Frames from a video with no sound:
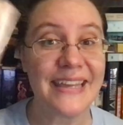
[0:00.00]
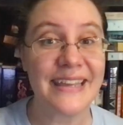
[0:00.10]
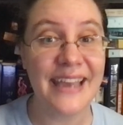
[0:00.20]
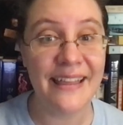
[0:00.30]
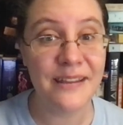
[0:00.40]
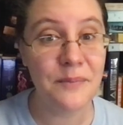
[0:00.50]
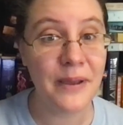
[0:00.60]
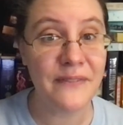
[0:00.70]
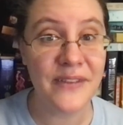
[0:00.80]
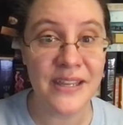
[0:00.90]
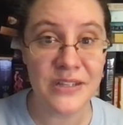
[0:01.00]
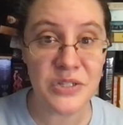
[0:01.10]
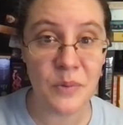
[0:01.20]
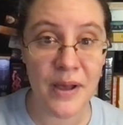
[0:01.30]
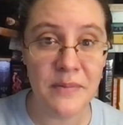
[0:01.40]
Gallant by V.E.
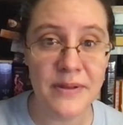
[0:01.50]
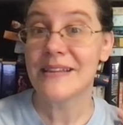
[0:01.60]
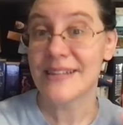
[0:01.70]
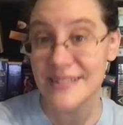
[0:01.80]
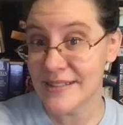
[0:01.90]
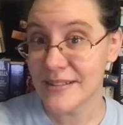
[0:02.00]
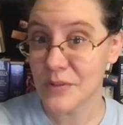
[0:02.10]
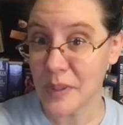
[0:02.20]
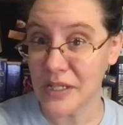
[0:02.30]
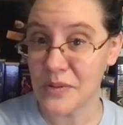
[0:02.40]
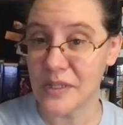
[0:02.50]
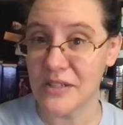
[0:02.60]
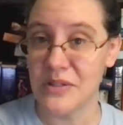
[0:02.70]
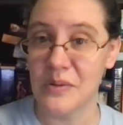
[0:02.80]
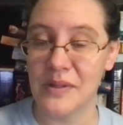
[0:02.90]
Schwab. This is a
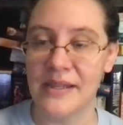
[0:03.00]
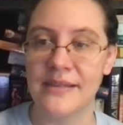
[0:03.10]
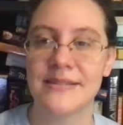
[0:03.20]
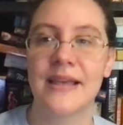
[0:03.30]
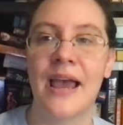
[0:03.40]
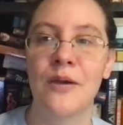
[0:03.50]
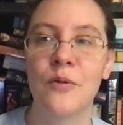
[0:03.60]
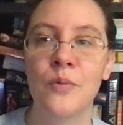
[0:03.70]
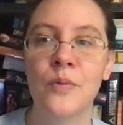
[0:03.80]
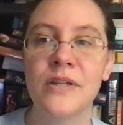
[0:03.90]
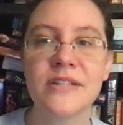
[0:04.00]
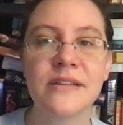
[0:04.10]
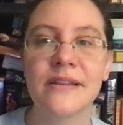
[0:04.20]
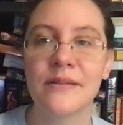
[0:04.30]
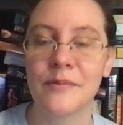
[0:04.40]
2022 release. I
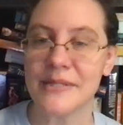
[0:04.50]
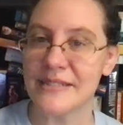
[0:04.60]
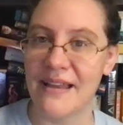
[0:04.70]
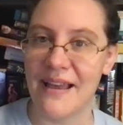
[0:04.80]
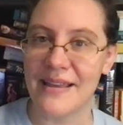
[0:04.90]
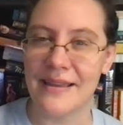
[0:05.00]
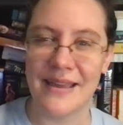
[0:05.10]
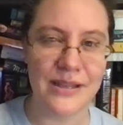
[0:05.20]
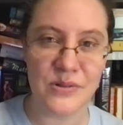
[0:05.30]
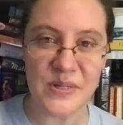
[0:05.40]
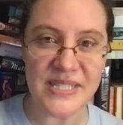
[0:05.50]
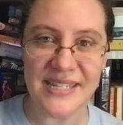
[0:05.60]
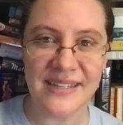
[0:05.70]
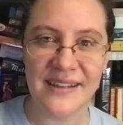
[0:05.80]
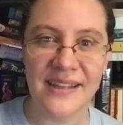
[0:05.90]
originally was not
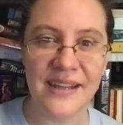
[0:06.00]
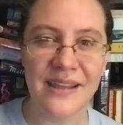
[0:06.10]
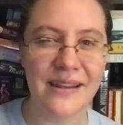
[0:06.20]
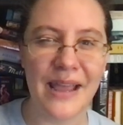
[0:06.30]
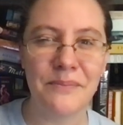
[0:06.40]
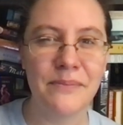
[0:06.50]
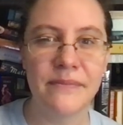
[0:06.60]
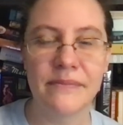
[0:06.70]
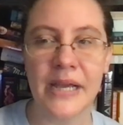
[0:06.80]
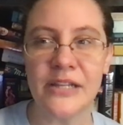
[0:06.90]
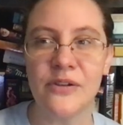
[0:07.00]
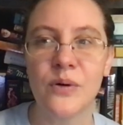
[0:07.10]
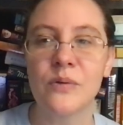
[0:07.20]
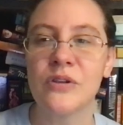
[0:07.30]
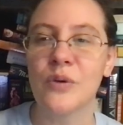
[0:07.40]
interested in it. I, I
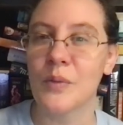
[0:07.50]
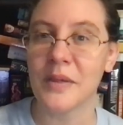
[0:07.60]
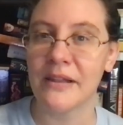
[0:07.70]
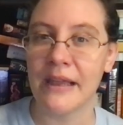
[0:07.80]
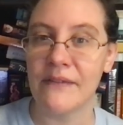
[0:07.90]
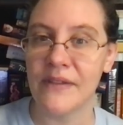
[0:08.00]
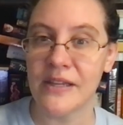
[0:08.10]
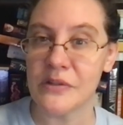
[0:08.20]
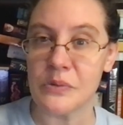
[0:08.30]
don't normally like V.E.